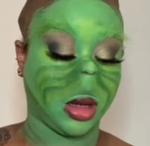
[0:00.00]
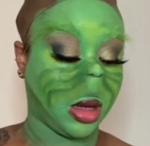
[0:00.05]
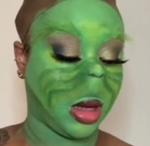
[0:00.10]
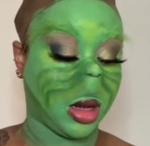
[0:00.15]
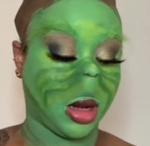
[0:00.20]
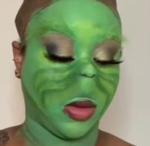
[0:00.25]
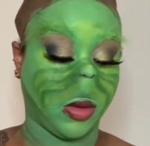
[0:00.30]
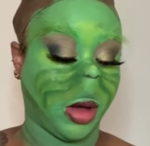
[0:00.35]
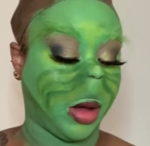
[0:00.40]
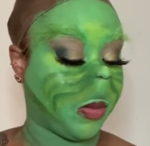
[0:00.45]

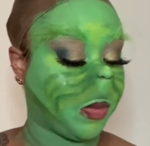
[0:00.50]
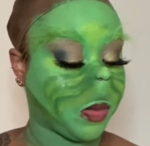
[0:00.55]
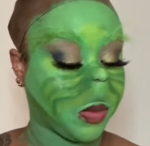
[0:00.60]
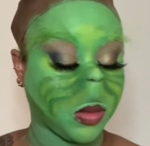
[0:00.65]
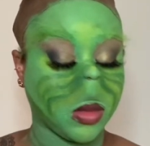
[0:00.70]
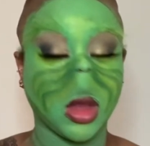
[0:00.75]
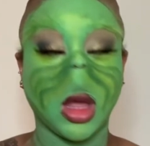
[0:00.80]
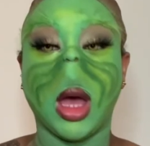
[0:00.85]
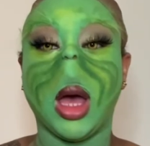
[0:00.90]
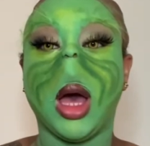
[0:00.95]
Anyway,
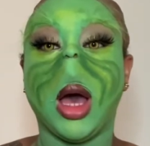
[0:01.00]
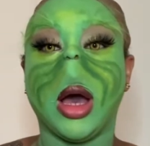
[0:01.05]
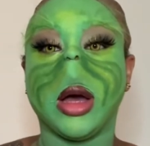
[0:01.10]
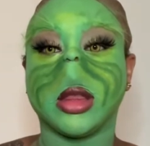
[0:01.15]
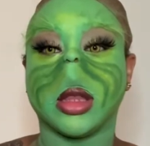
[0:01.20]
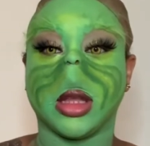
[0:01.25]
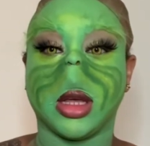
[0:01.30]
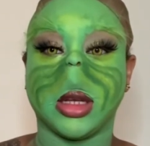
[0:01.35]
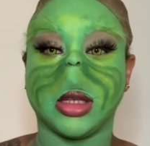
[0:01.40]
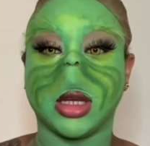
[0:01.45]
the
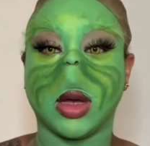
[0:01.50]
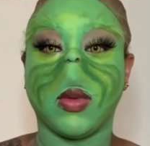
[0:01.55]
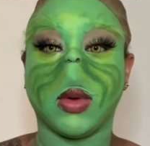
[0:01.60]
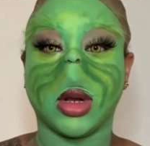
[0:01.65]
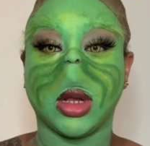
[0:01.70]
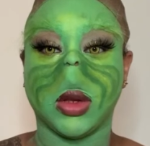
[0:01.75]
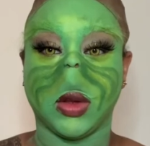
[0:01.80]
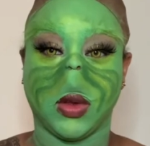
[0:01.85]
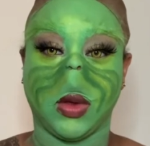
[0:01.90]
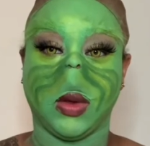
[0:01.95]
last thing I want to
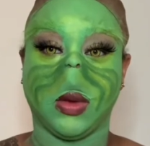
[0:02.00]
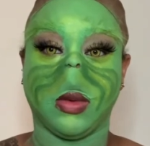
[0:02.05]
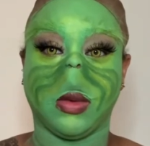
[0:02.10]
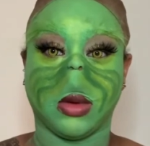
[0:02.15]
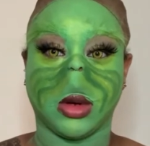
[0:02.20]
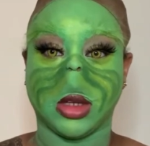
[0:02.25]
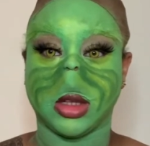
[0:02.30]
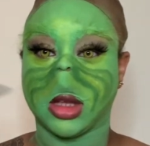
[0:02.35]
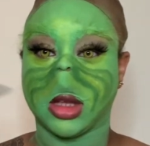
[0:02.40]
do for this